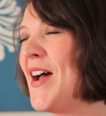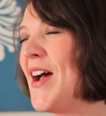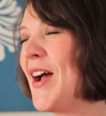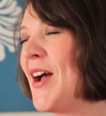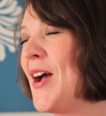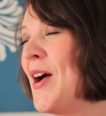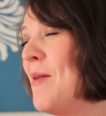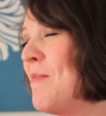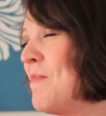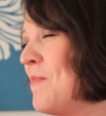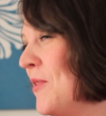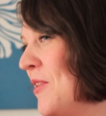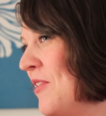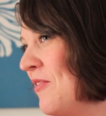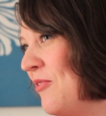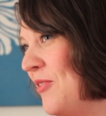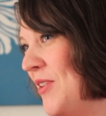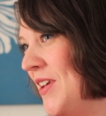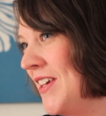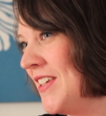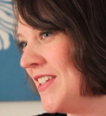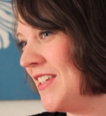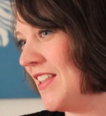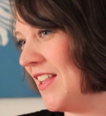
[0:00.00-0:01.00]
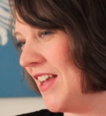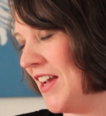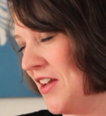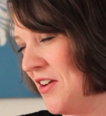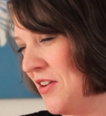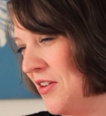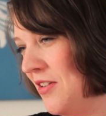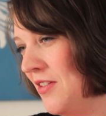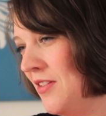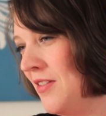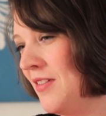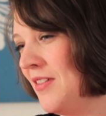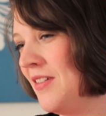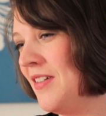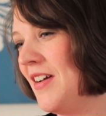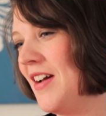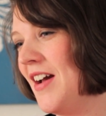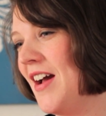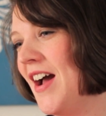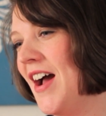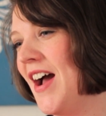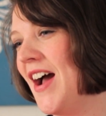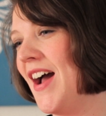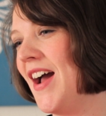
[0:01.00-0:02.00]
A couple of weeks later,
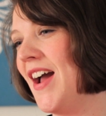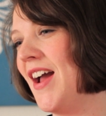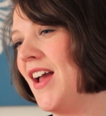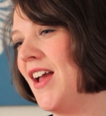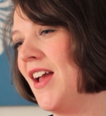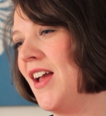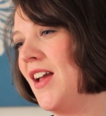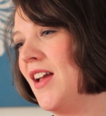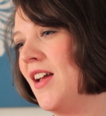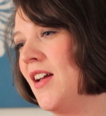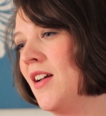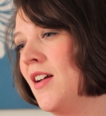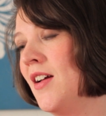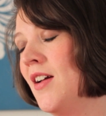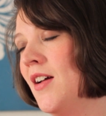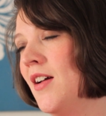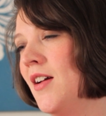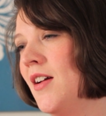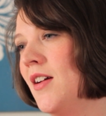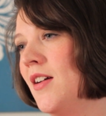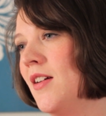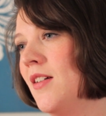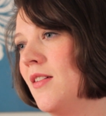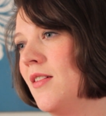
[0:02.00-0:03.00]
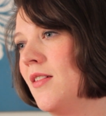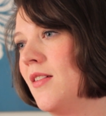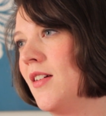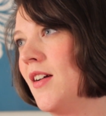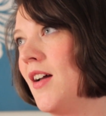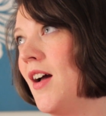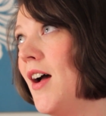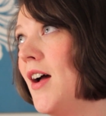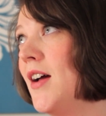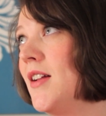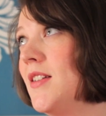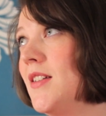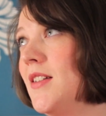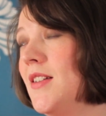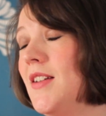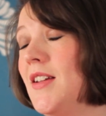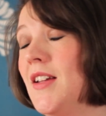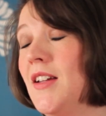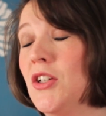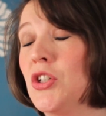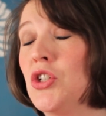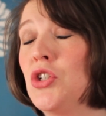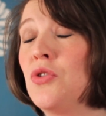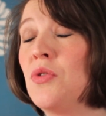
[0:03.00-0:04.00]
I got
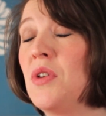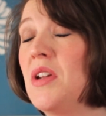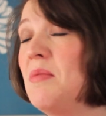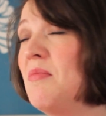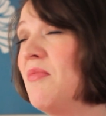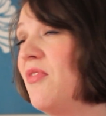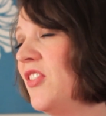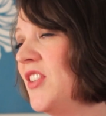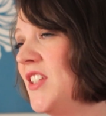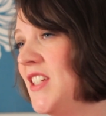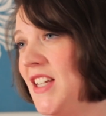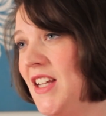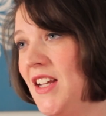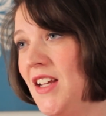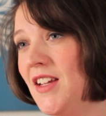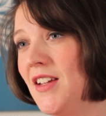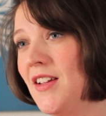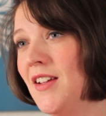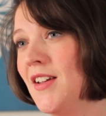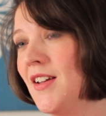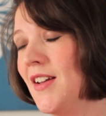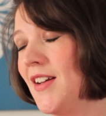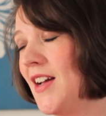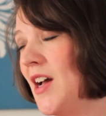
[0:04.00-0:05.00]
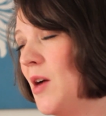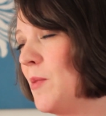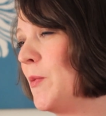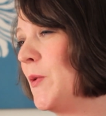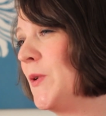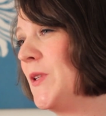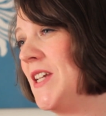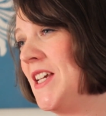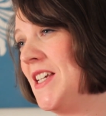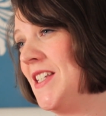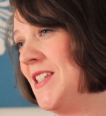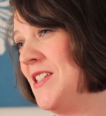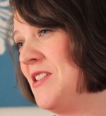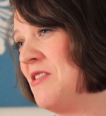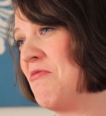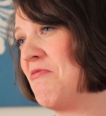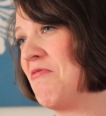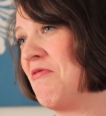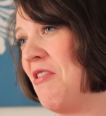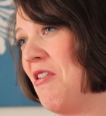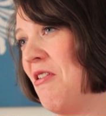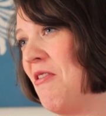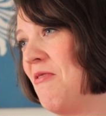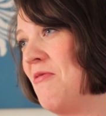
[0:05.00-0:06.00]
extreme fatigue a couple days in a
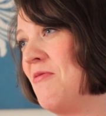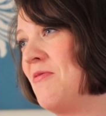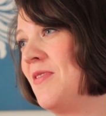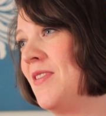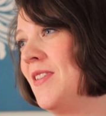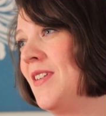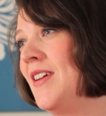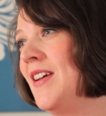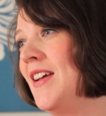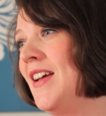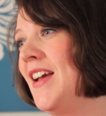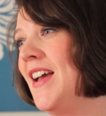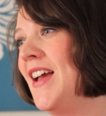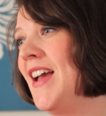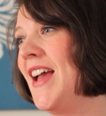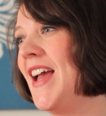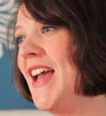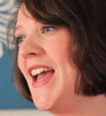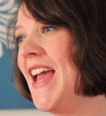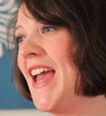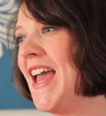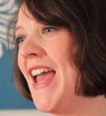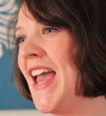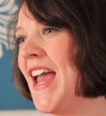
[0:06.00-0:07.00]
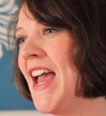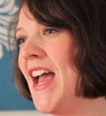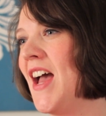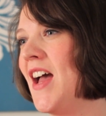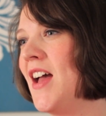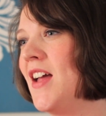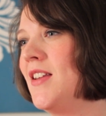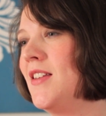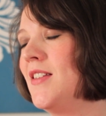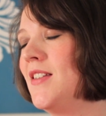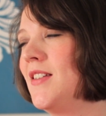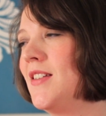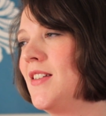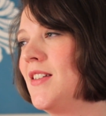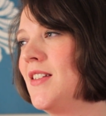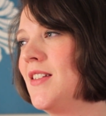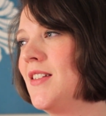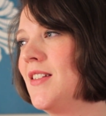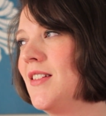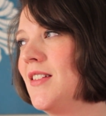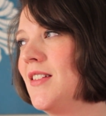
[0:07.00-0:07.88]
row, and